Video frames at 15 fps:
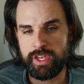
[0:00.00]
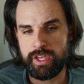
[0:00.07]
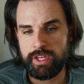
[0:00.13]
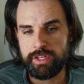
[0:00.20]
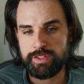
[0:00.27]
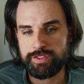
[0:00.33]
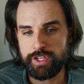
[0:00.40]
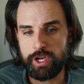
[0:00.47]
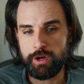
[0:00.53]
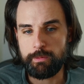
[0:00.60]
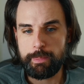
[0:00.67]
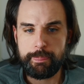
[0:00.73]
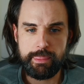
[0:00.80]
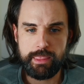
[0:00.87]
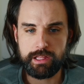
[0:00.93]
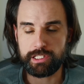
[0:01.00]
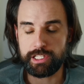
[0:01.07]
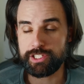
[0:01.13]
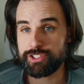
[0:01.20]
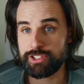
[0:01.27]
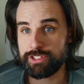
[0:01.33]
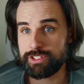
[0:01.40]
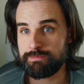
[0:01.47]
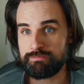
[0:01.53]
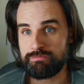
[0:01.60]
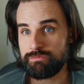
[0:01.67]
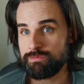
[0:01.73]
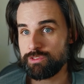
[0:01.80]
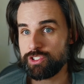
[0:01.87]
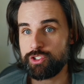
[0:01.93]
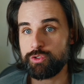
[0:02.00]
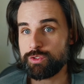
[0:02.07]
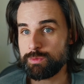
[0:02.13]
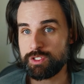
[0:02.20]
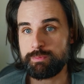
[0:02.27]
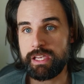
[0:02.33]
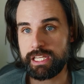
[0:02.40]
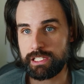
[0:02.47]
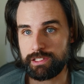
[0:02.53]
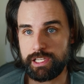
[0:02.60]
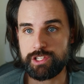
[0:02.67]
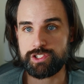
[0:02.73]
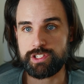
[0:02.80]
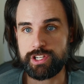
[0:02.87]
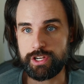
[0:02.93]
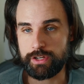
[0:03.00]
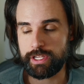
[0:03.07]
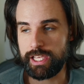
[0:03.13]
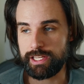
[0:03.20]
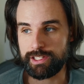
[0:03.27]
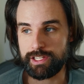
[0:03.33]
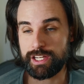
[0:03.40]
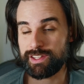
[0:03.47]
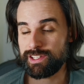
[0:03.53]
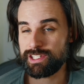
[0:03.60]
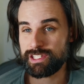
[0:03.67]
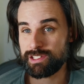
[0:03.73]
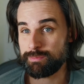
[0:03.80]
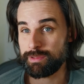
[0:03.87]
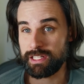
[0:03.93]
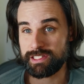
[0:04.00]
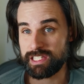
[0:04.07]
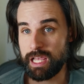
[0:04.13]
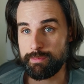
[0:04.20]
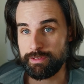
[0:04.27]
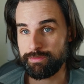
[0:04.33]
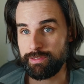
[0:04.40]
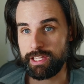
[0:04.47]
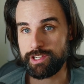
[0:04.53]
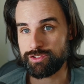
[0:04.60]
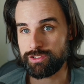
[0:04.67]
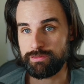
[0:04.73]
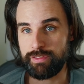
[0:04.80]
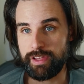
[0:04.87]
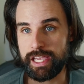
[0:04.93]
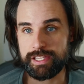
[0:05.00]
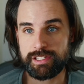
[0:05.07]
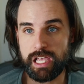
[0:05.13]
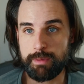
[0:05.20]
So let's just do some speculation here. Okay, none of this is designed to be financial advice.